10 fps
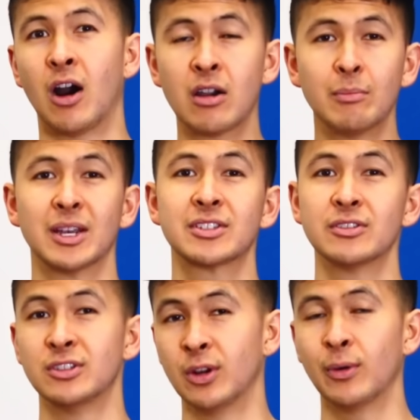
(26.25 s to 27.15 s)
our
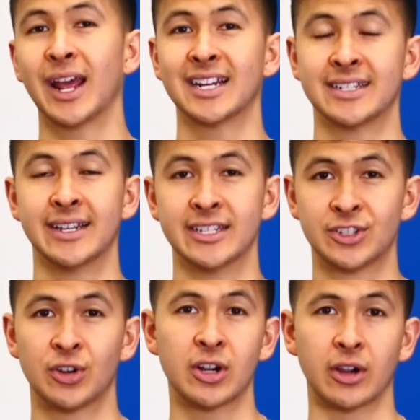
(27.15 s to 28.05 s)
muscles don't actually get
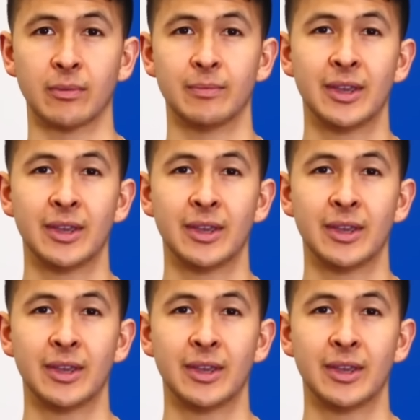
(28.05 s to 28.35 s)
stronger.